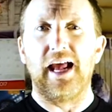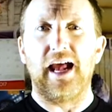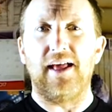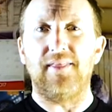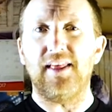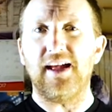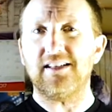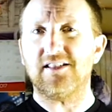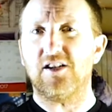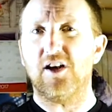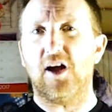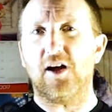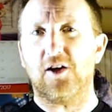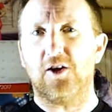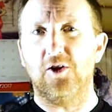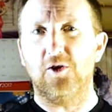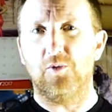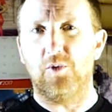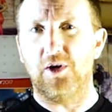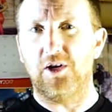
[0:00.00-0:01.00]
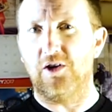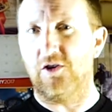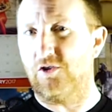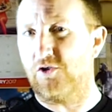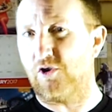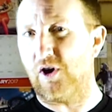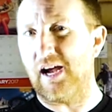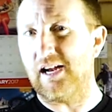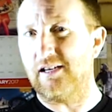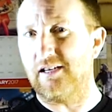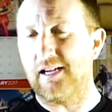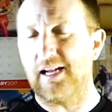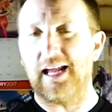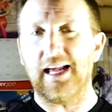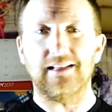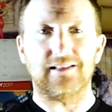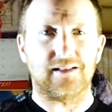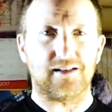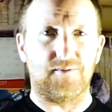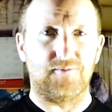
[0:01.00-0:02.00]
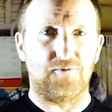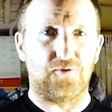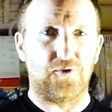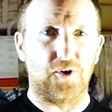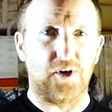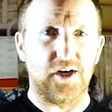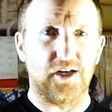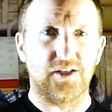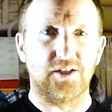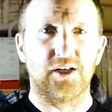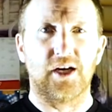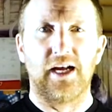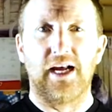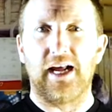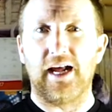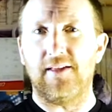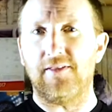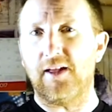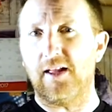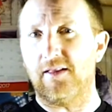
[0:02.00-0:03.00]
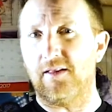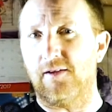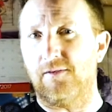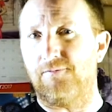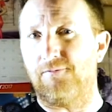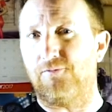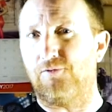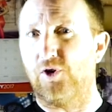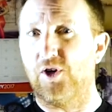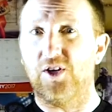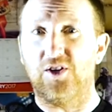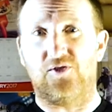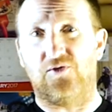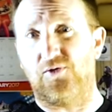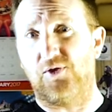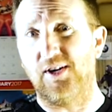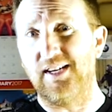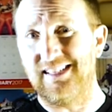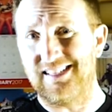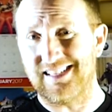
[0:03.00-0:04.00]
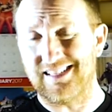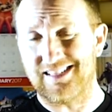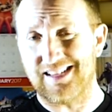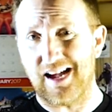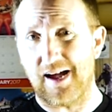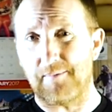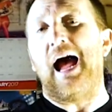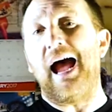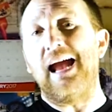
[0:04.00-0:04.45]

And that's not good when you're trying to get some footage and then the footage freezes up.